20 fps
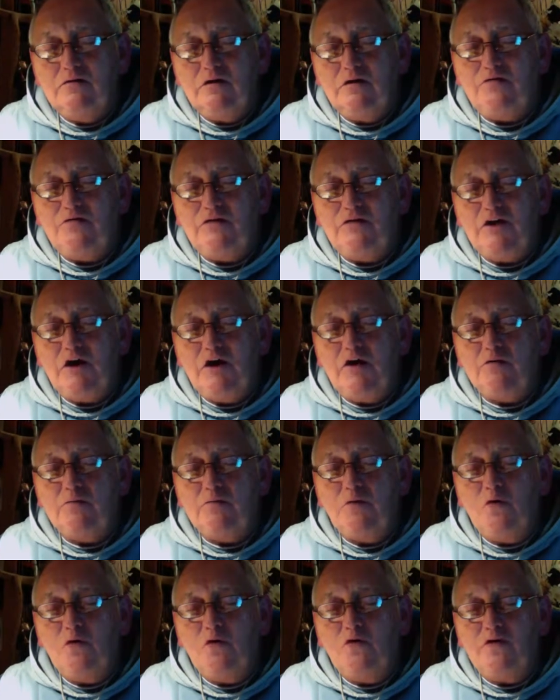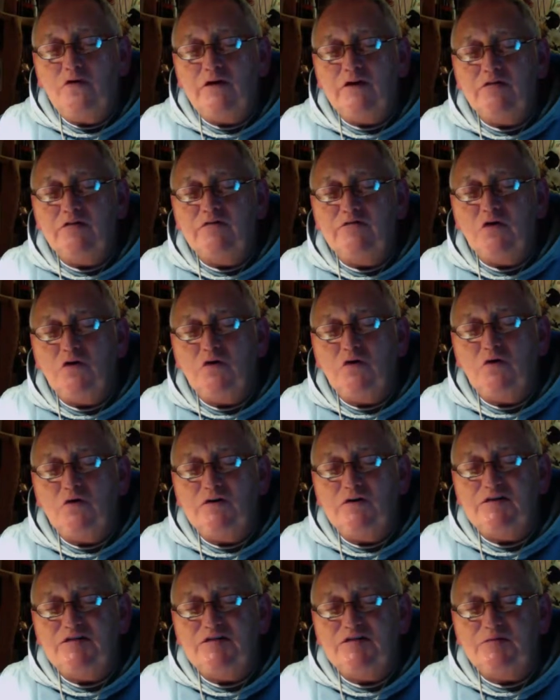of the outpouring of the
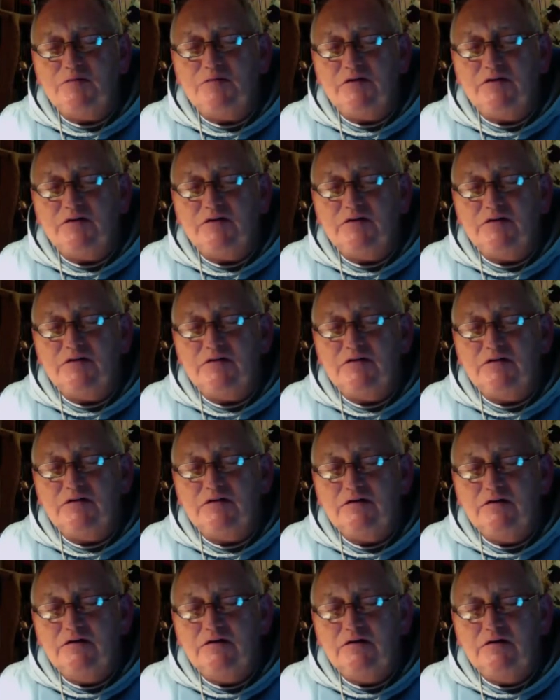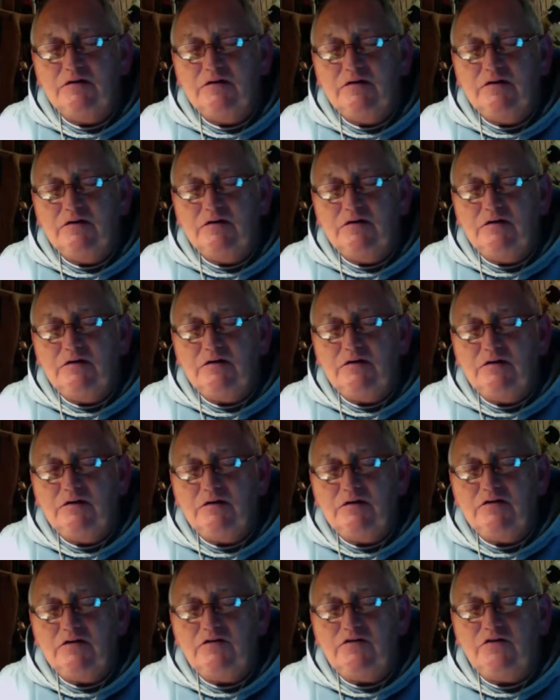Holy Spirit
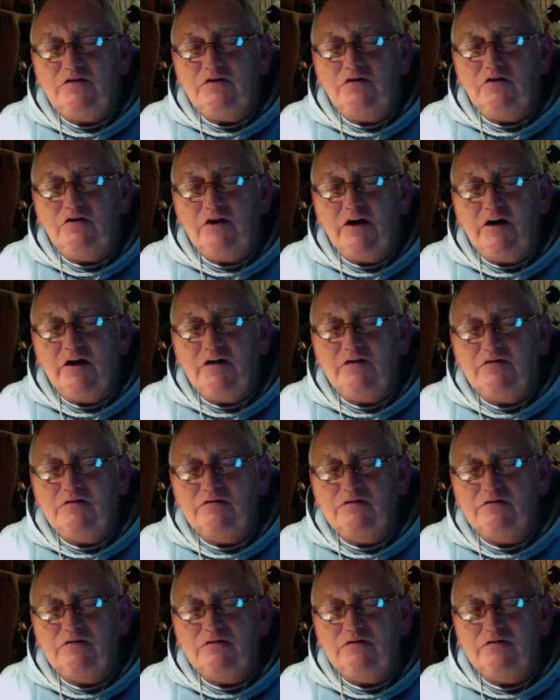into your life,